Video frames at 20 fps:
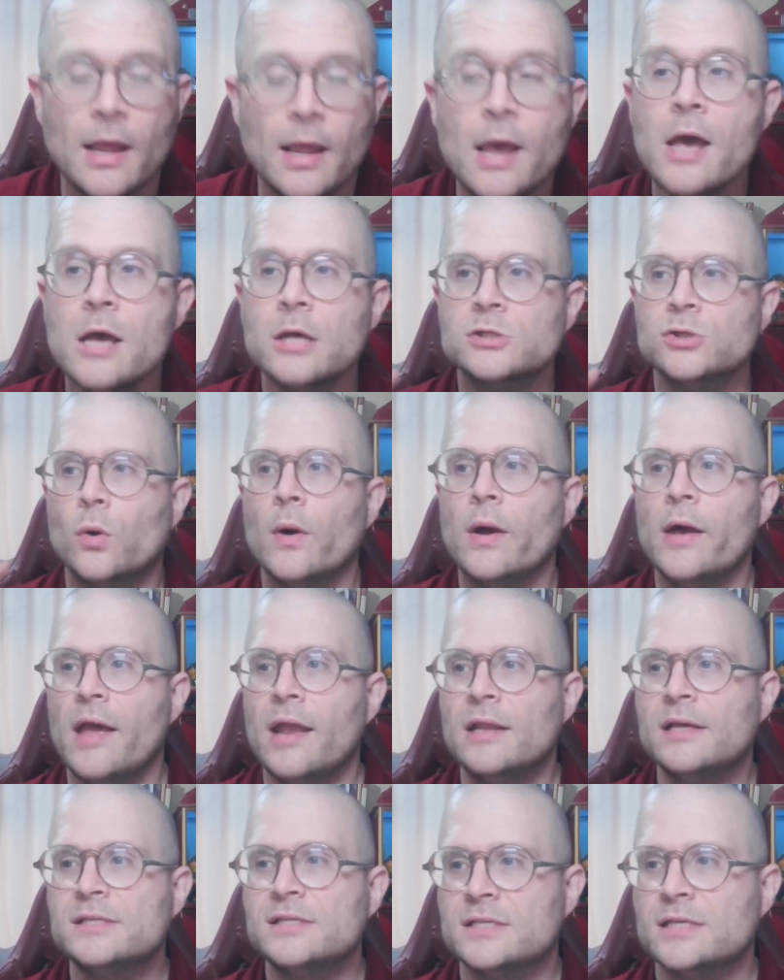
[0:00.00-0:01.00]
So it
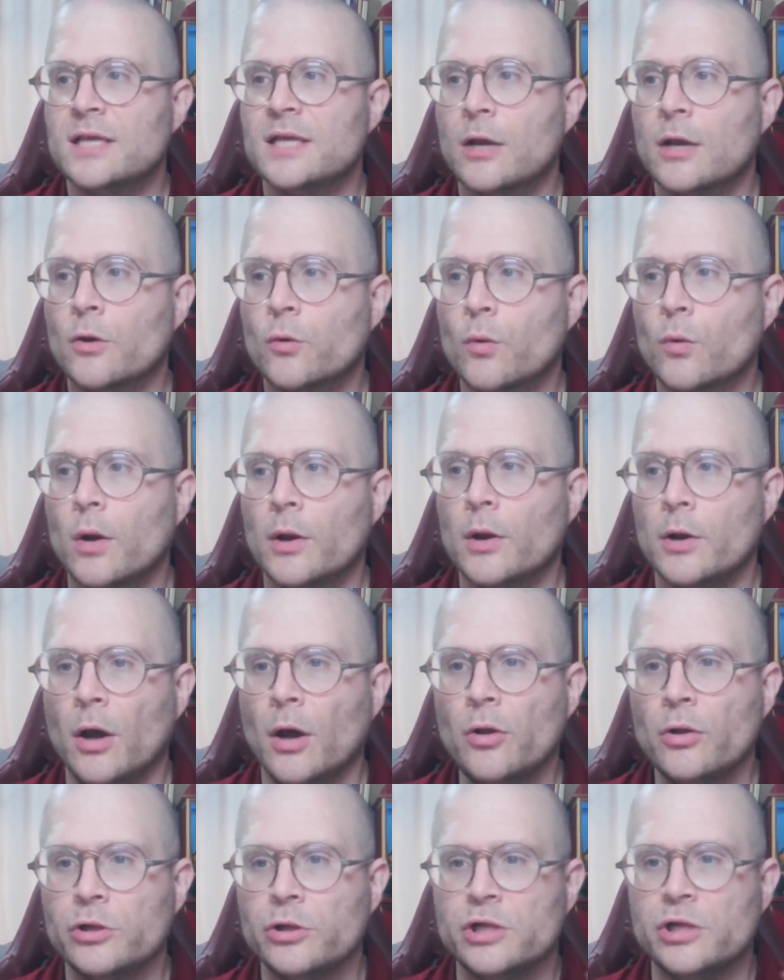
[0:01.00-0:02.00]
is this chronology
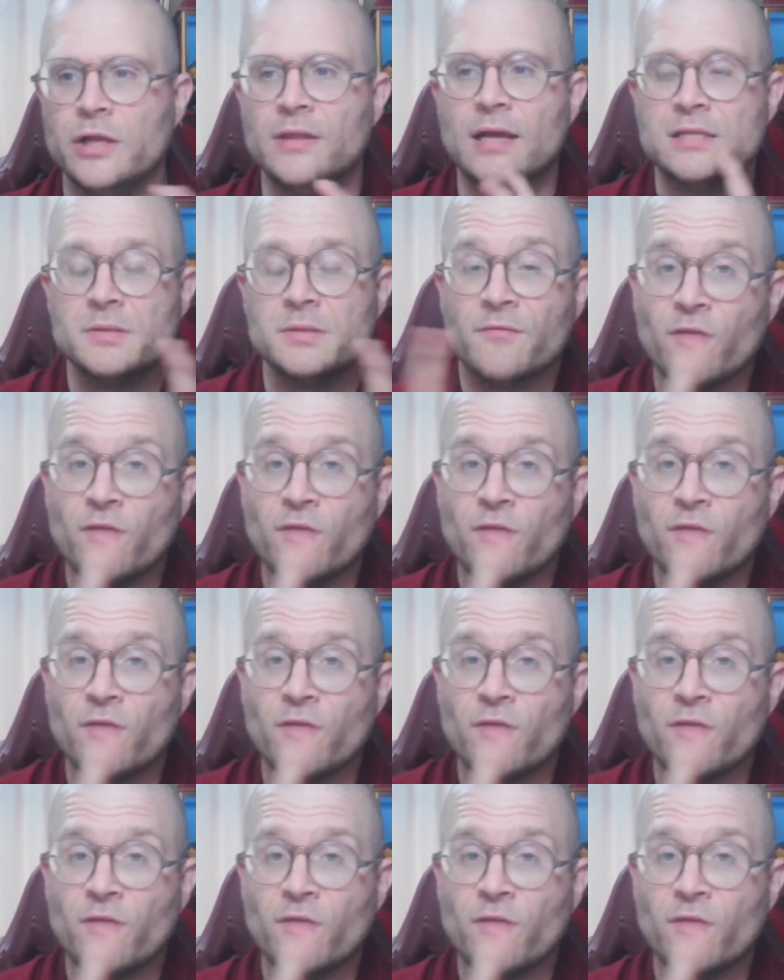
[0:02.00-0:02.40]
that's following